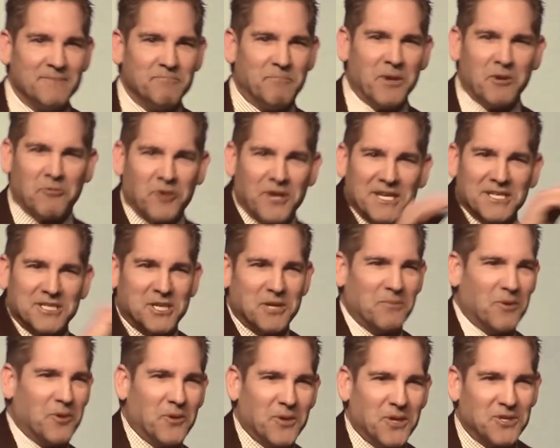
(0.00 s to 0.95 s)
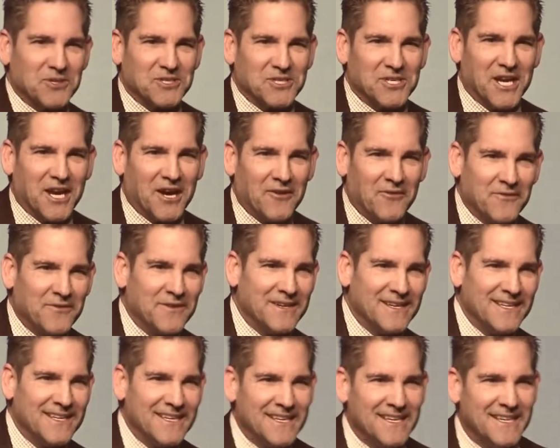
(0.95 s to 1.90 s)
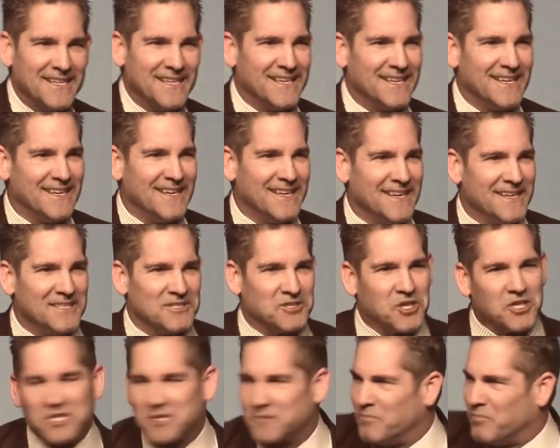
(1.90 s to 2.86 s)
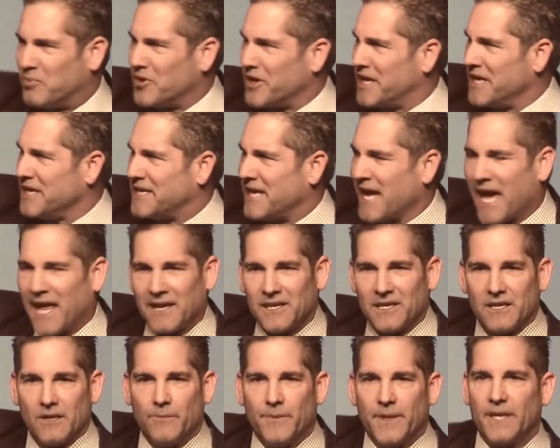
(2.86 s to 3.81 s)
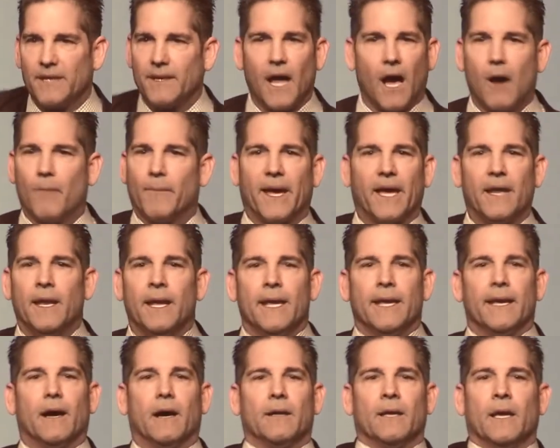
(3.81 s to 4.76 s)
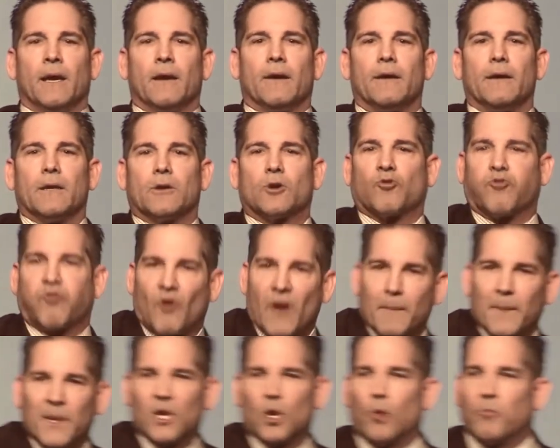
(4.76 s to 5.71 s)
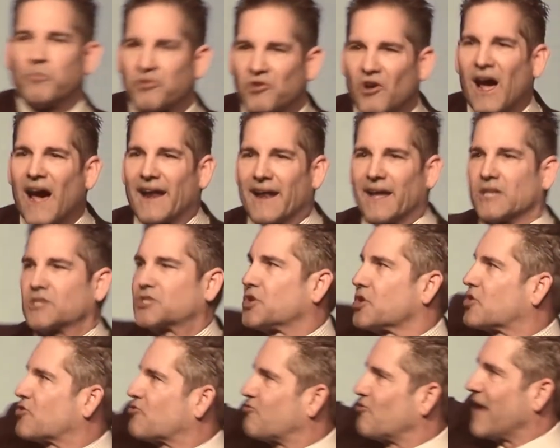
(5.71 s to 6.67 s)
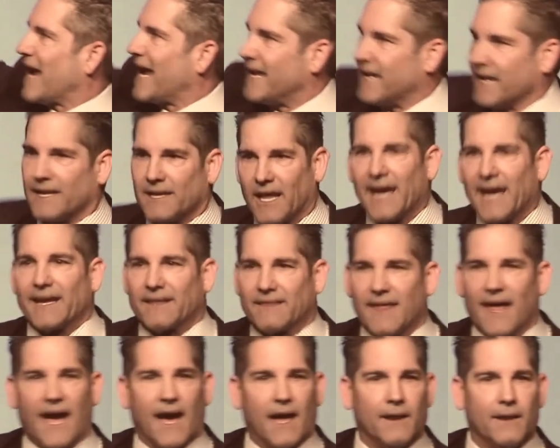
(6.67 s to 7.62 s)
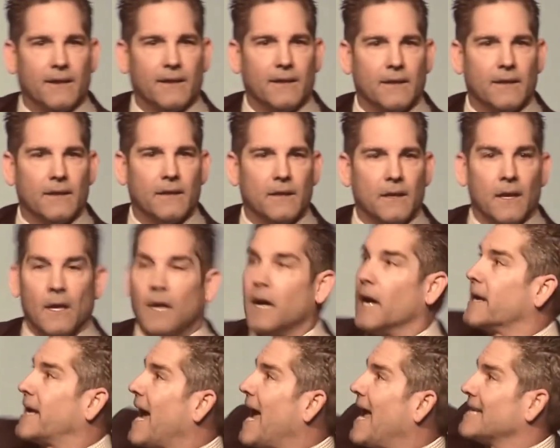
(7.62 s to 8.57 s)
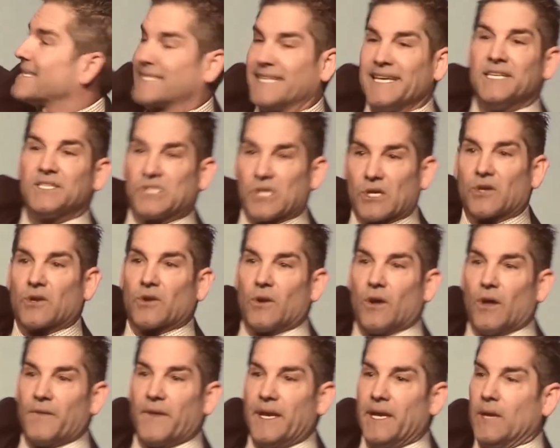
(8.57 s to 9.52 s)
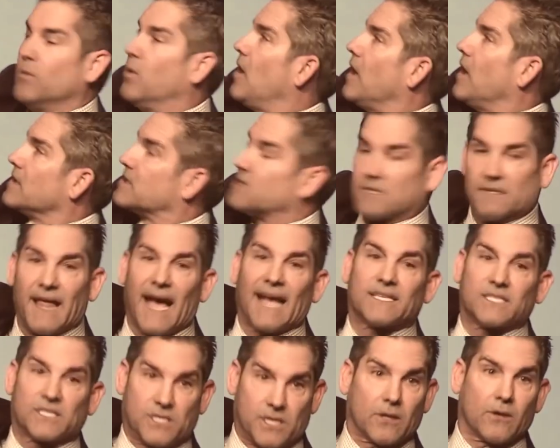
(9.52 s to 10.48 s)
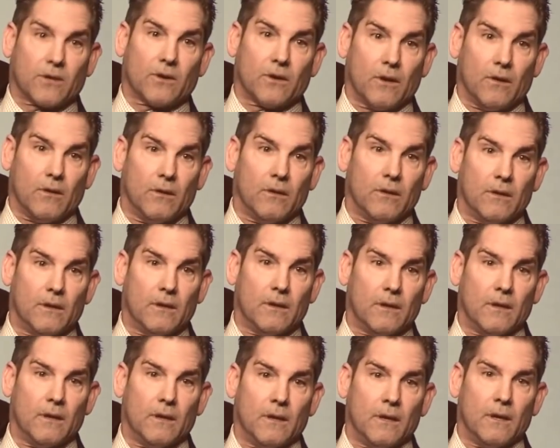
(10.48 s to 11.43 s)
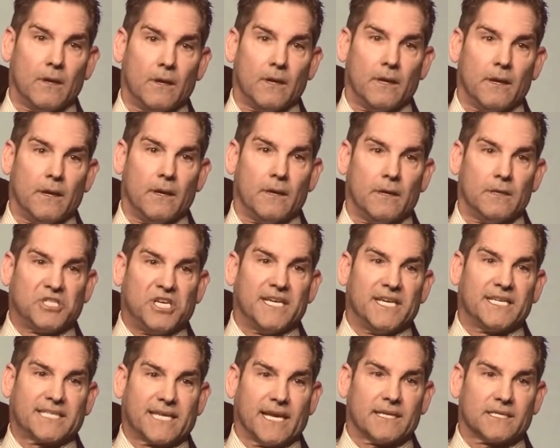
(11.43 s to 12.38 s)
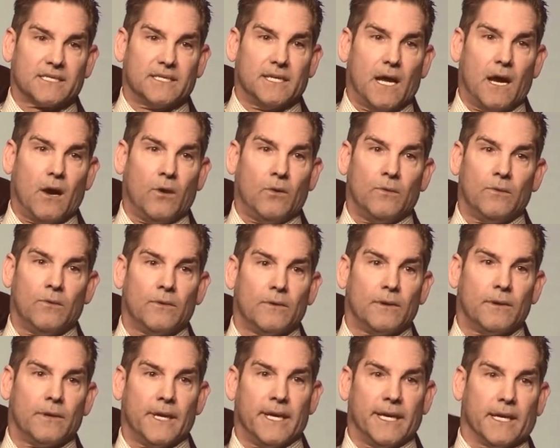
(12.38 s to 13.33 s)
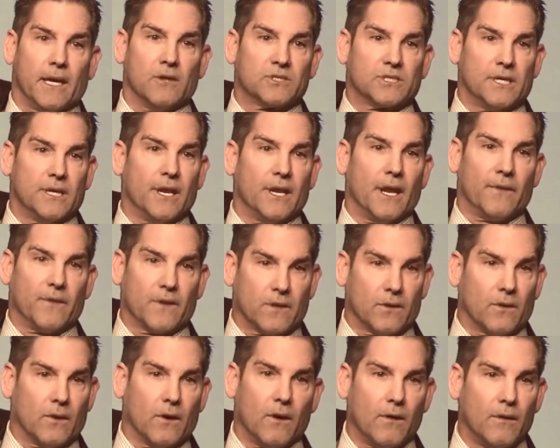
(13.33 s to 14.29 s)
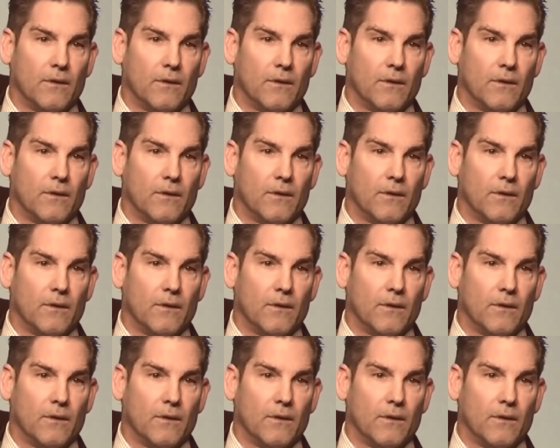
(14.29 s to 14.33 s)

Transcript: Be reasonable with yourself. Just bring it down a little bit. No, man. Criminal products are created like that. A guy sees the girl that he wants. That's the girl. She says no. He goes to another girl.